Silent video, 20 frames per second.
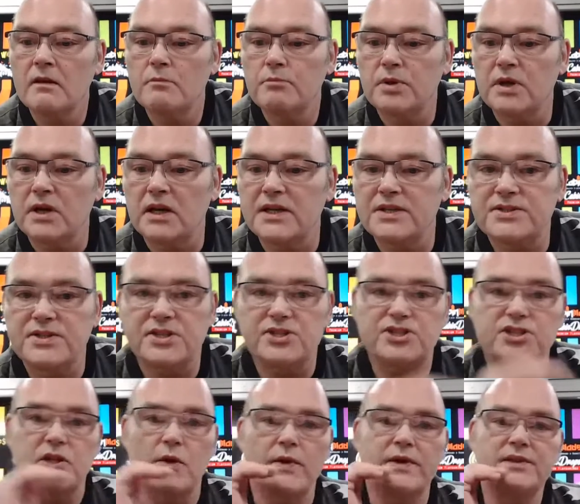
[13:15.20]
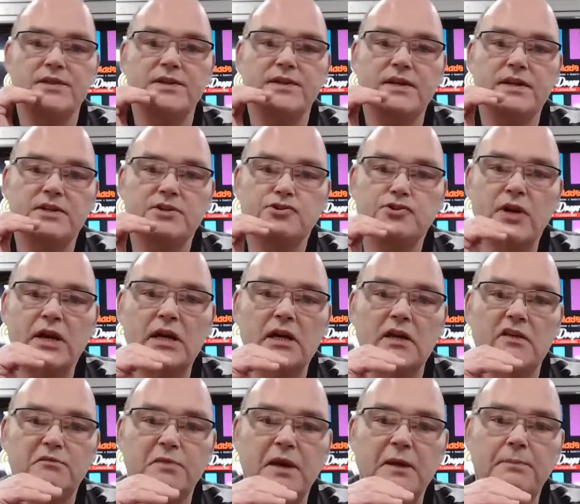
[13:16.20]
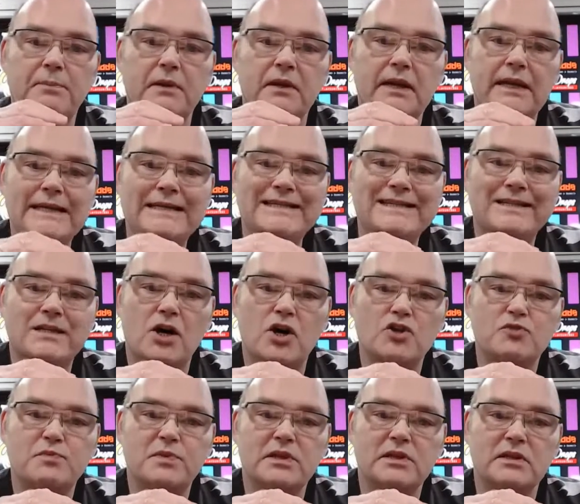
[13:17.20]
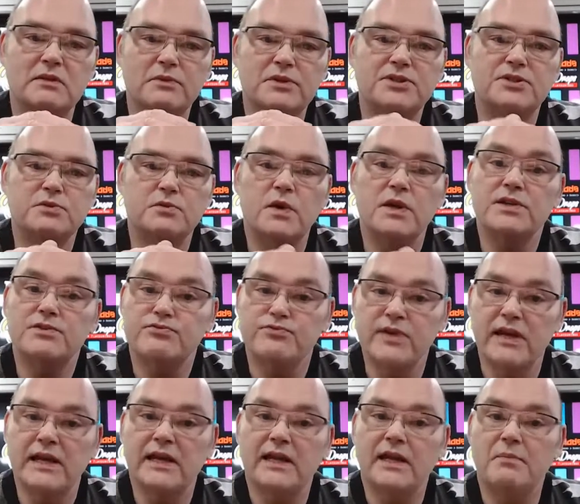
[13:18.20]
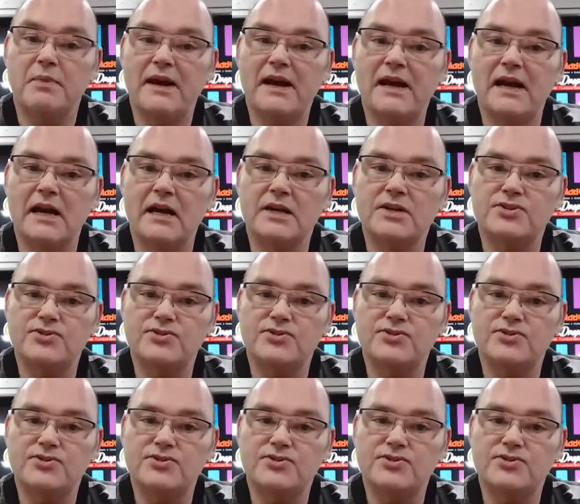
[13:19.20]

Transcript: But at least it's slowing the trickle of people into the hospital, which is what it's really about.